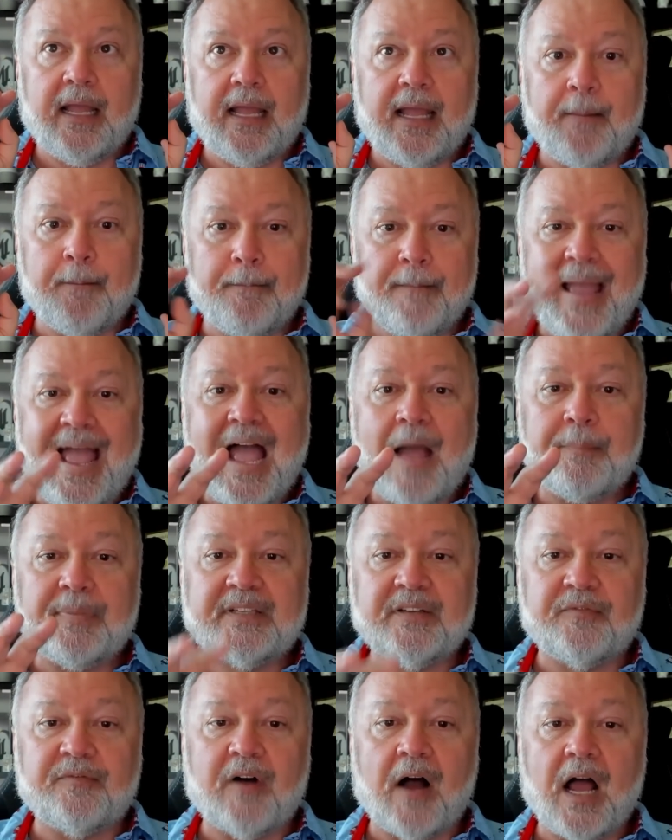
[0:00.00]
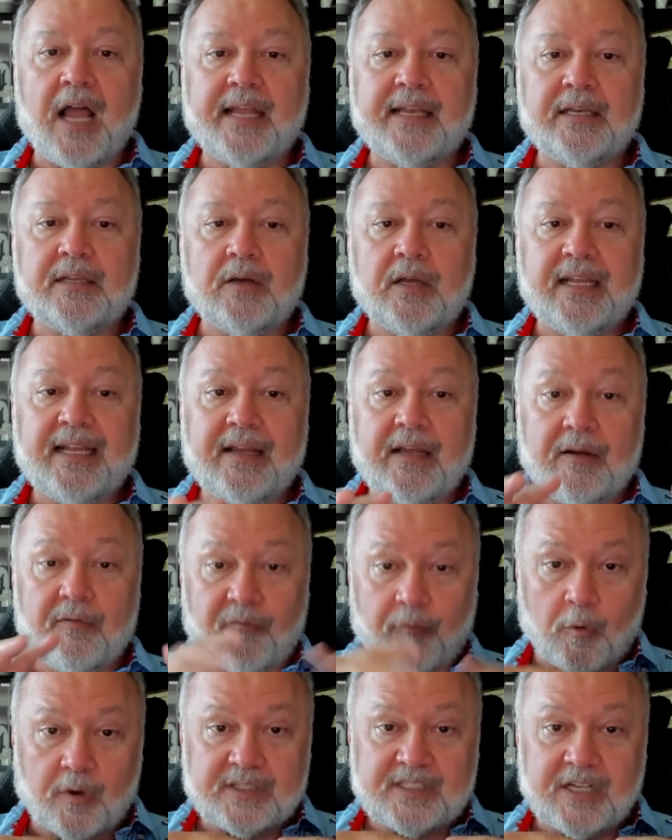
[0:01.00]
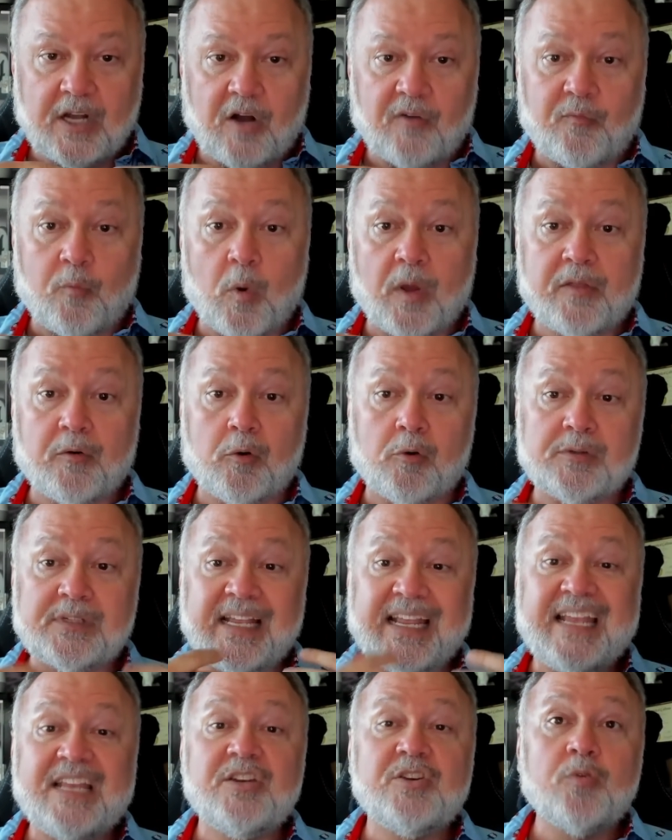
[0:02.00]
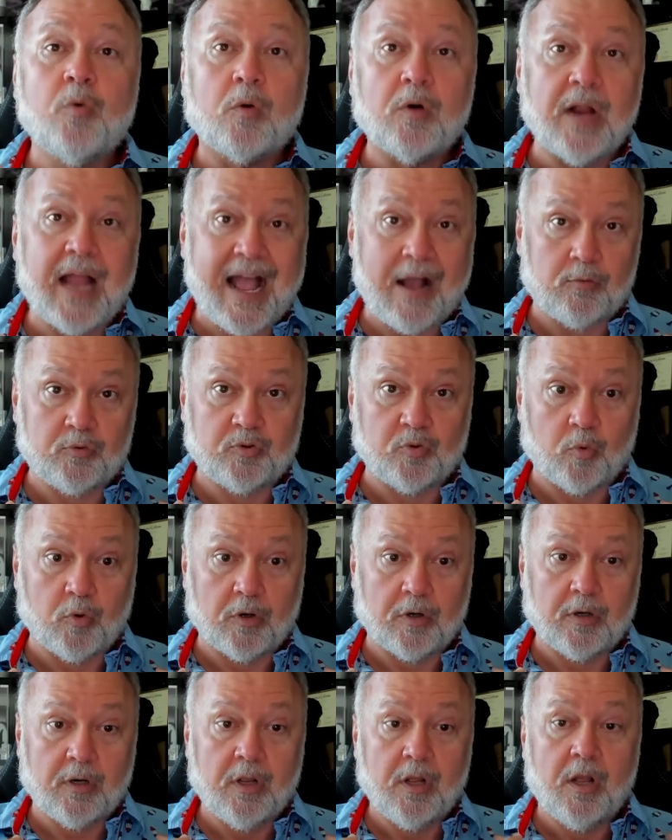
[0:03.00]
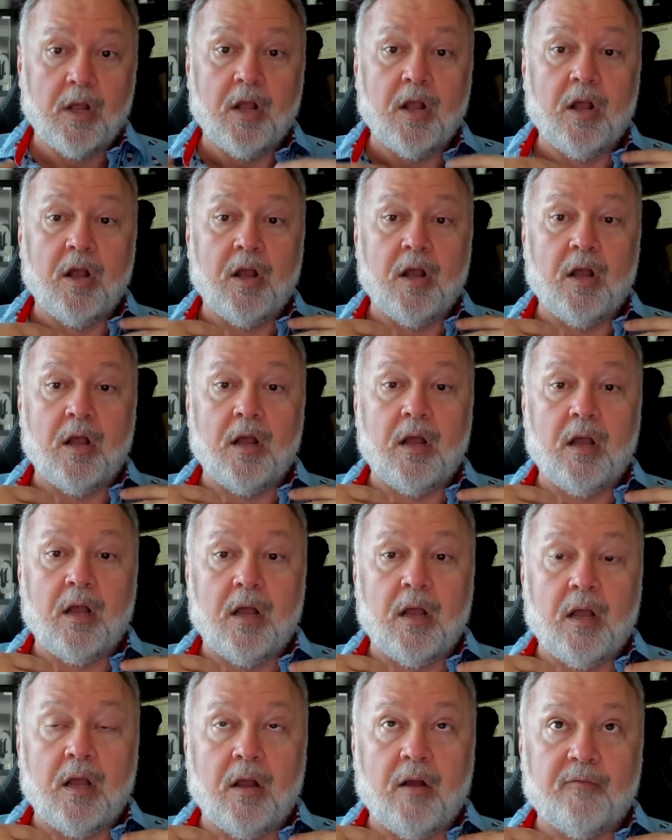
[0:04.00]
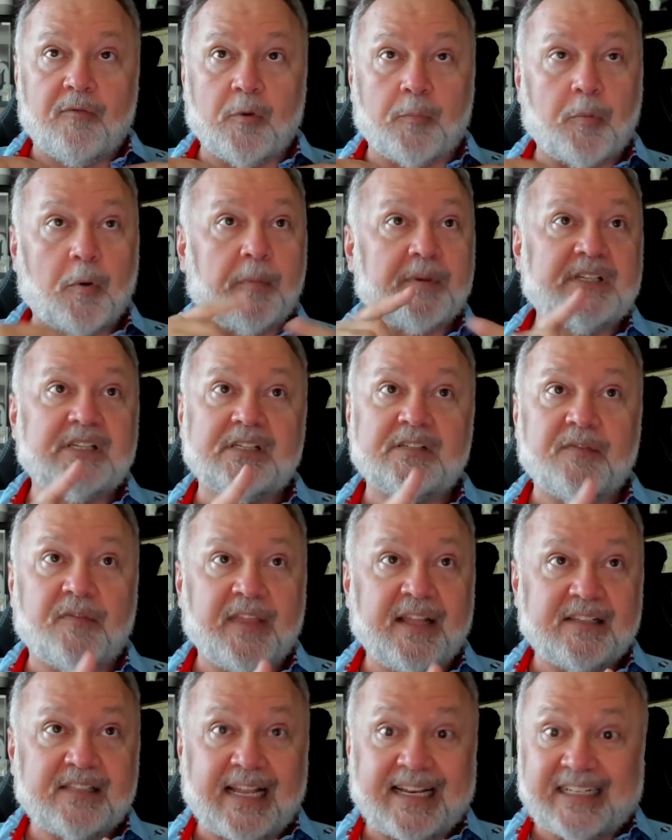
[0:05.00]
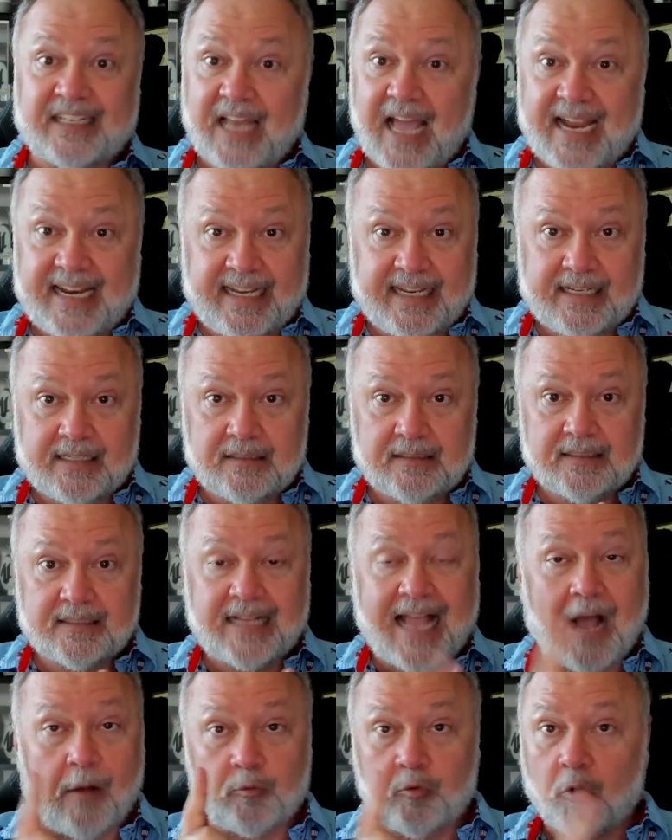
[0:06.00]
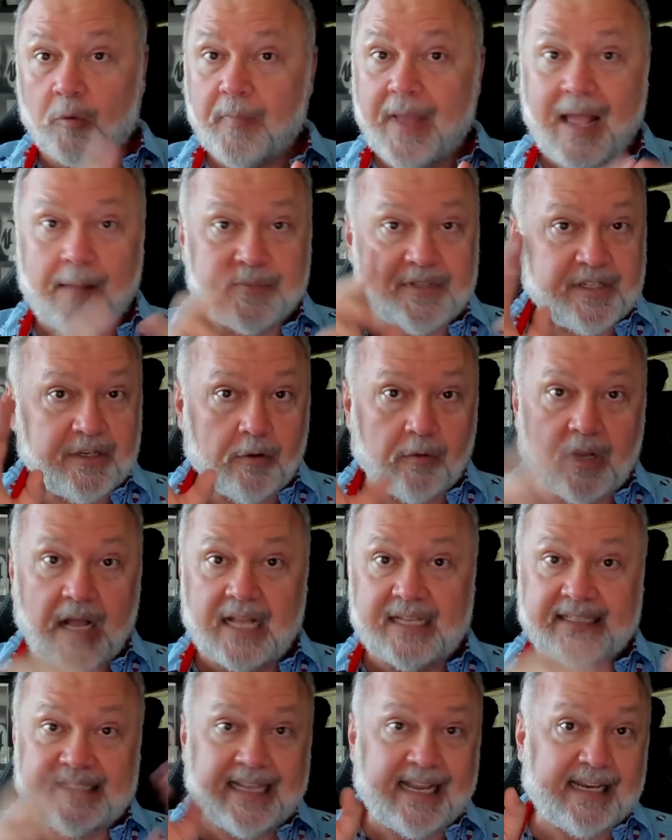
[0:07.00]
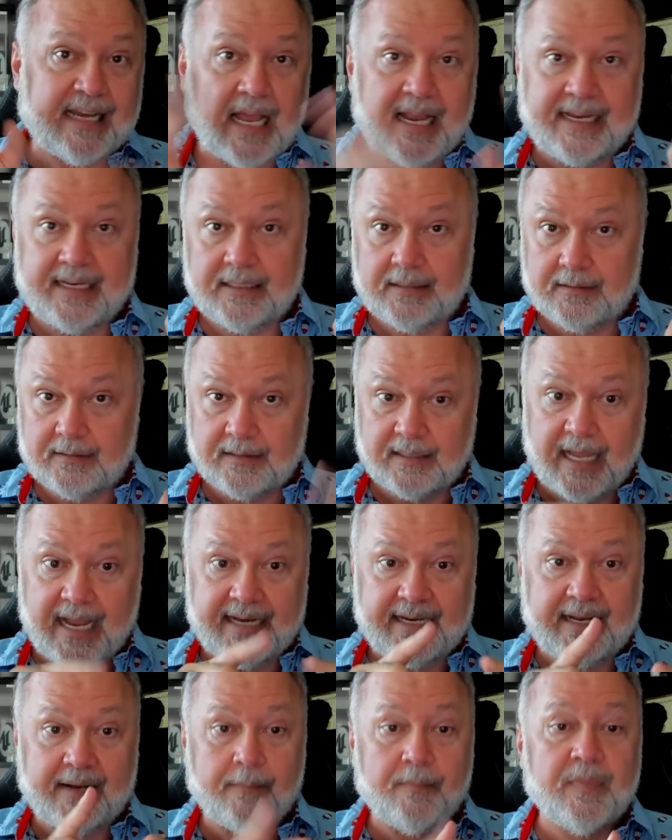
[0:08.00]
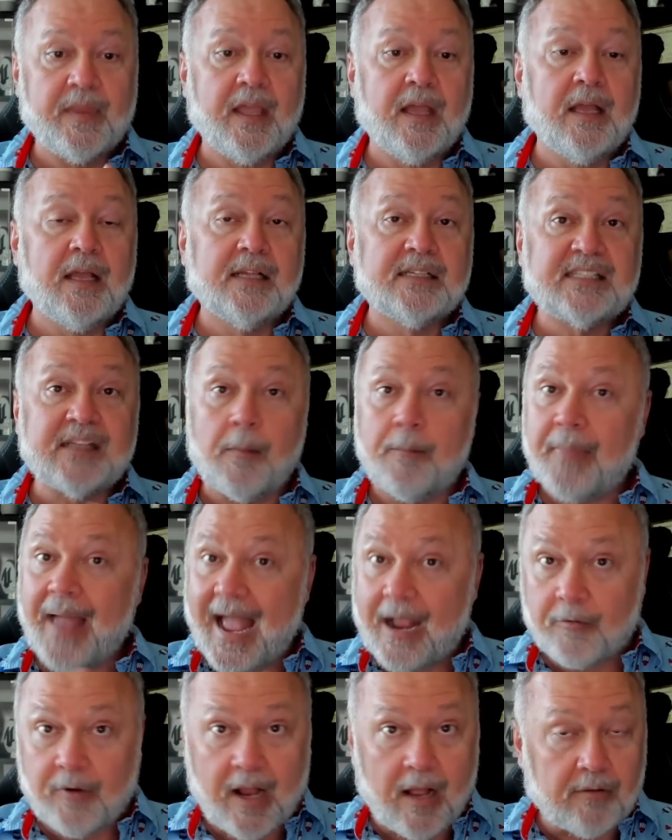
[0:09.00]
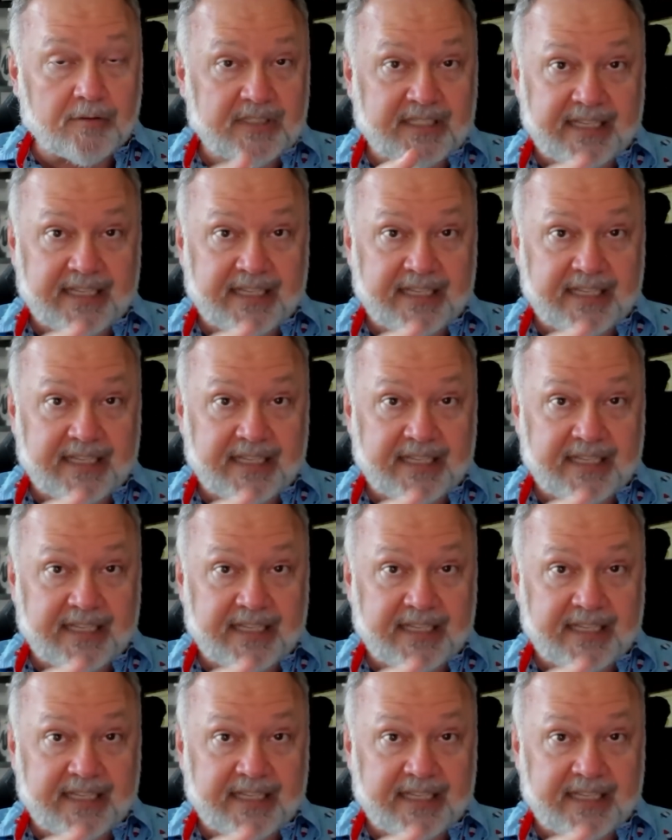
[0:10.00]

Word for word: map defined for itself whether it was indoor outdoor for purposes of things like lighting outdoor maps you know got day night lighting some backgrounds